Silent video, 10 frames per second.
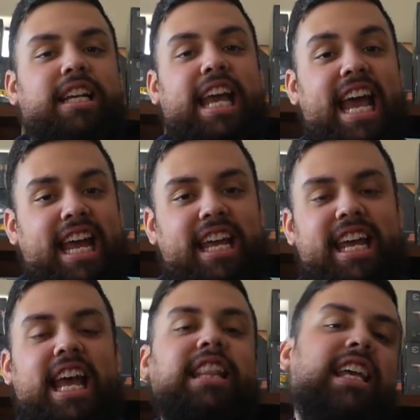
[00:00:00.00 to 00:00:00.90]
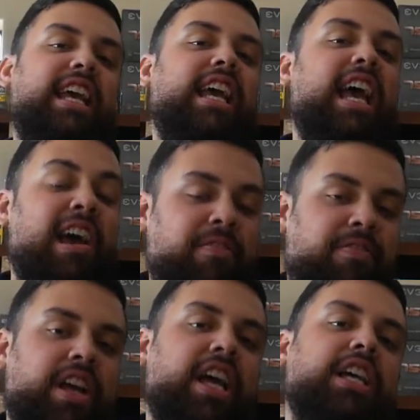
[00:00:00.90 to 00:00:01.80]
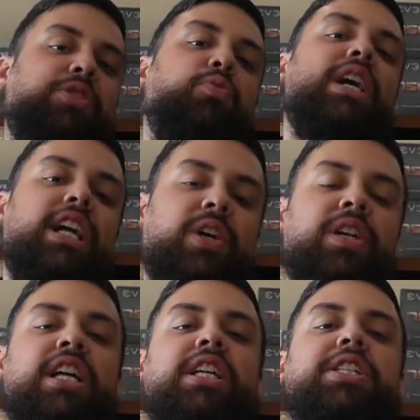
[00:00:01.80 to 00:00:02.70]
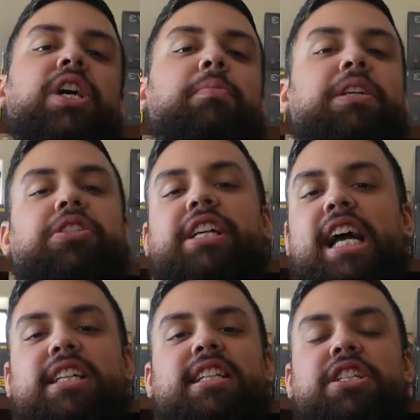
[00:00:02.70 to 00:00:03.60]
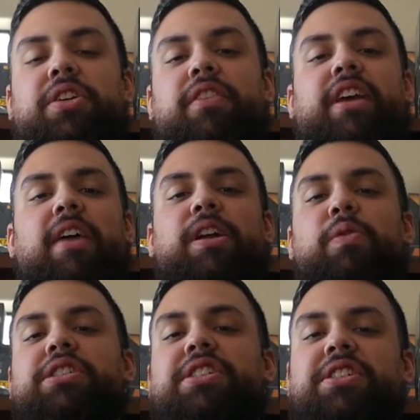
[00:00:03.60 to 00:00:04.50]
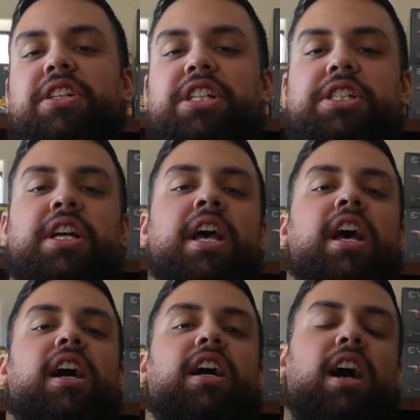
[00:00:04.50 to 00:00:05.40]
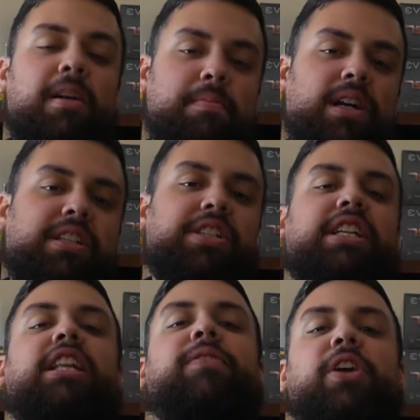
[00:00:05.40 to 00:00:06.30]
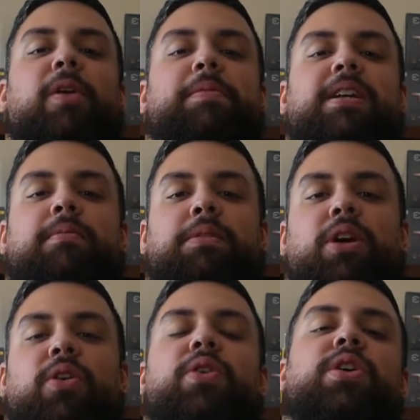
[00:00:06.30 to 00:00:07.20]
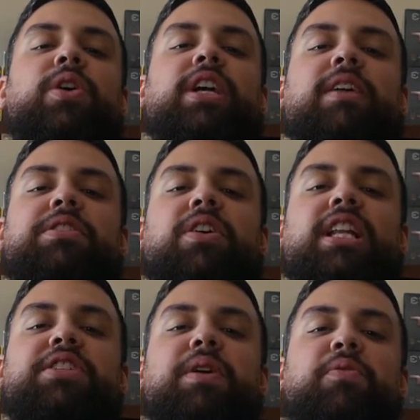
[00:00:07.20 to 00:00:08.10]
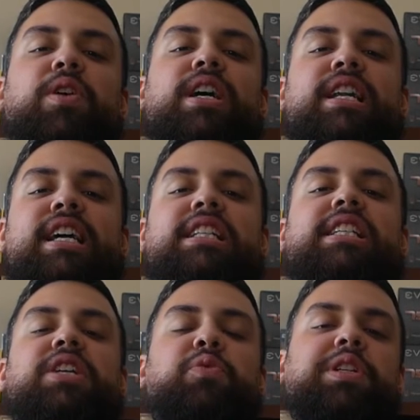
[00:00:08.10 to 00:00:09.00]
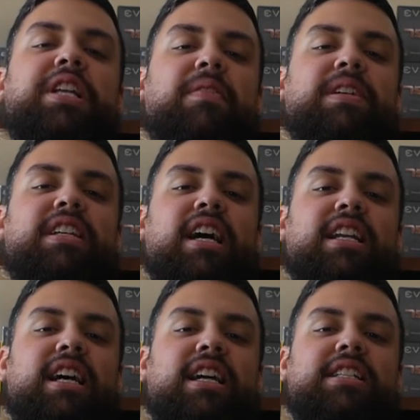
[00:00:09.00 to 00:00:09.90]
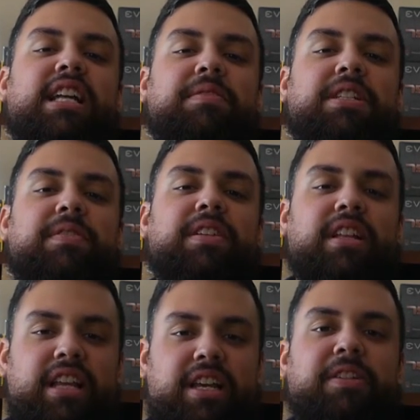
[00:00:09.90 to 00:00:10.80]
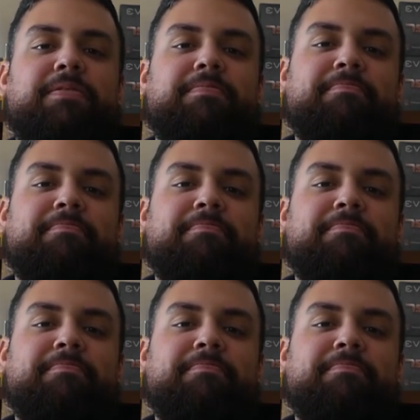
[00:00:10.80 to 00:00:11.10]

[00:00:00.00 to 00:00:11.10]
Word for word: K and the KF as well. So make sure you guys stay tuned. If you have any questions on this uh, unboxing, you can leave your comments down below or give us a call at 281 647 9977. Thank you.